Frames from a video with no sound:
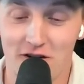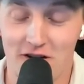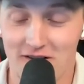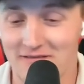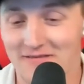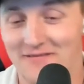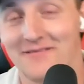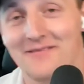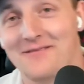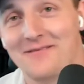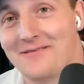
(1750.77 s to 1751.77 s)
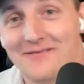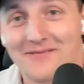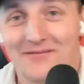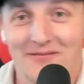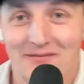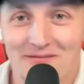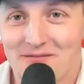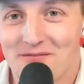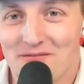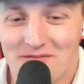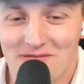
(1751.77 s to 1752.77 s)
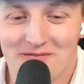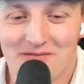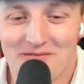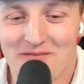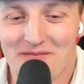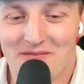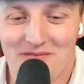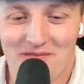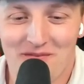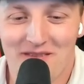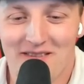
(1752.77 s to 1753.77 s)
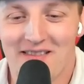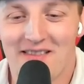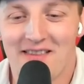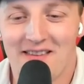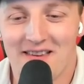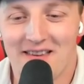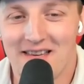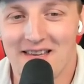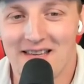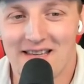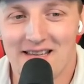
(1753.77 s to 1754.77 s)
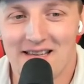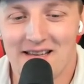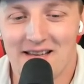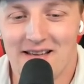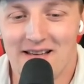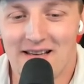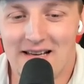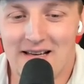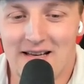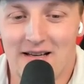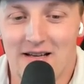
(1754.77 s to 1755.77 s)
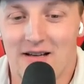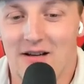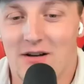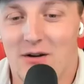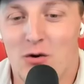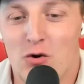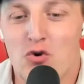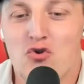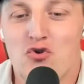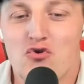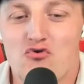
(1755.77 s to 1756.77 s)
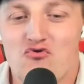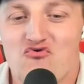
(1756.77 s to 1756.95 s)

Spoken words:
No words are spoken by the person on screen.